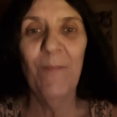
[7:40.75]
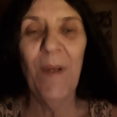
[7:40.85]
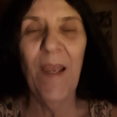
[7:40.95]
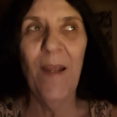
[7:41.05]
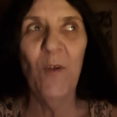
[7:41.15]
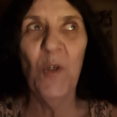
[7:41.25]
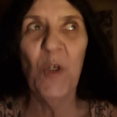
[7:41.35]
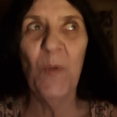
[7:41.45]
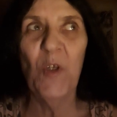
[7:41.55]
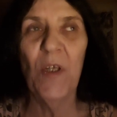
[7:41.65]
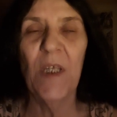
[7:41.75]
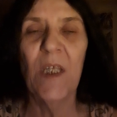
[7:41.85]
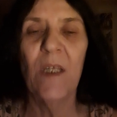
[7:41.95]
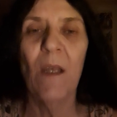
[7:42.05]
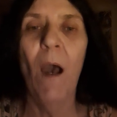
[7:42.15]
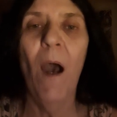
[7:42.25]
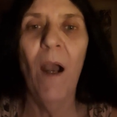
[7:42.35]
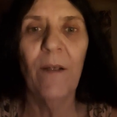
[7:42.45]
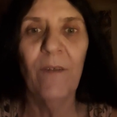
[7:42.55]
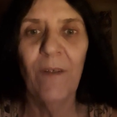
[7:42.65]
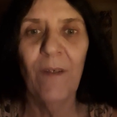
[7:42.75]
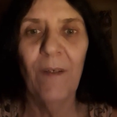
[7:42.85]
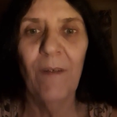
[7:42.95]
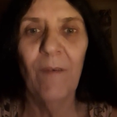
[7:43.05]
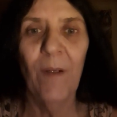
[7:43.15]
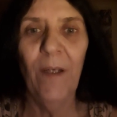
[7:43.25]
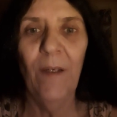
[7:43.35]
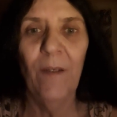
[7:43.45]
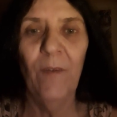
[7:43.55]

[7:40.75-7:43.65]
My energy was just sucked, right?